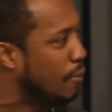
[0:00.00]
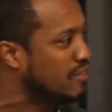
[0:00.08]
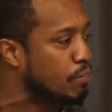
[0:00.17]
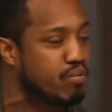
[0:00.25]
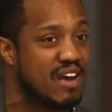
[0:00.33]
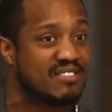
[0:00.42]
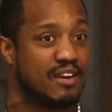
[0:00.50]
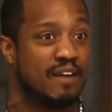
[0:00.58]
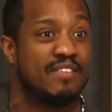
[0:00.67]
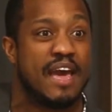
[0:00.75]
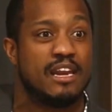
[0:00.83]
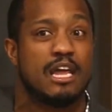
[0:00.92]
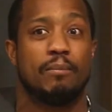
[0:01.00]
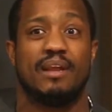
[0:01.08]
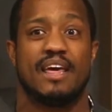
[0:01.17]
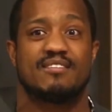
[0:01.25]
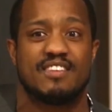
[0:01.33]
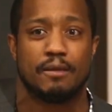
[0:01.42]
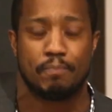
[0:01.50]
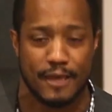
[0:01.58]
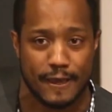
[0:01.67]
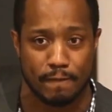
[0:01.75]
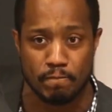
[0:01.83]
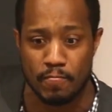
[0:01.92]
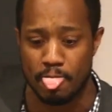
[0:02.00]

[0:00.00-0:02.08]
with the president of the NAACP